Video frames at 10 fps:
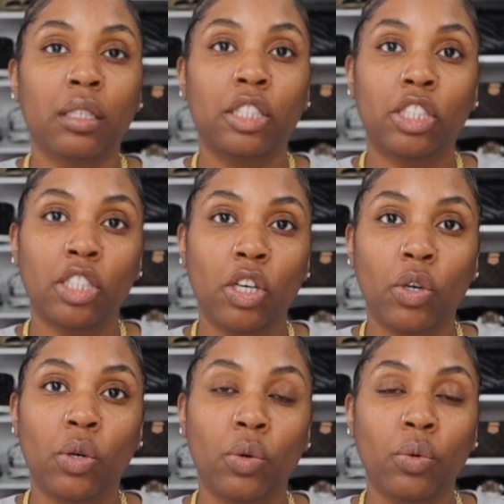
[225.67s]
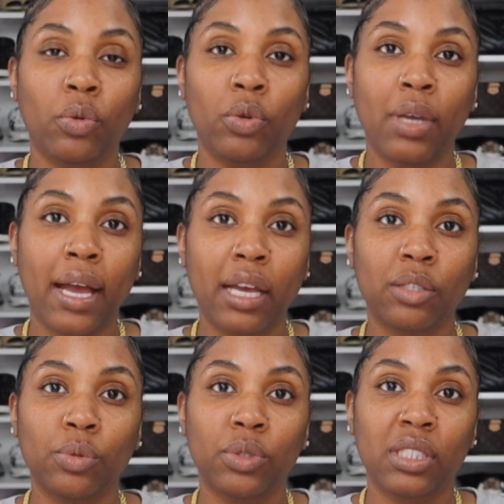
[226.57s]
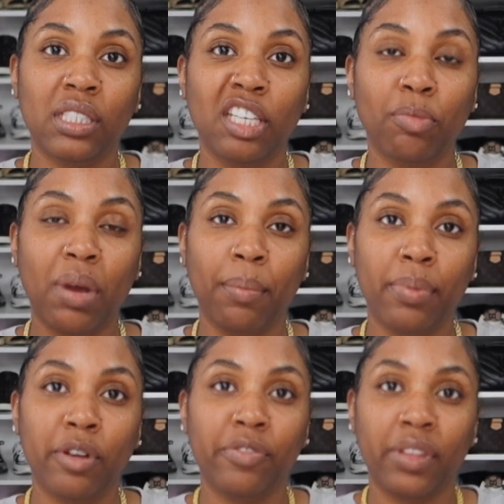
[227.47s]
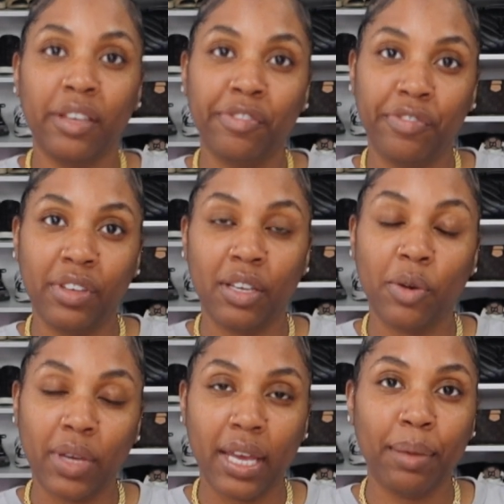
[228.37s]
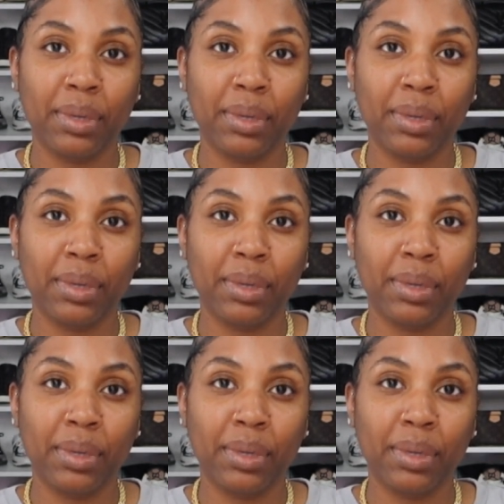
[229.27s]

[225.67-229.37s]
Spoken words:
so you guys will see my birthday fit, okay?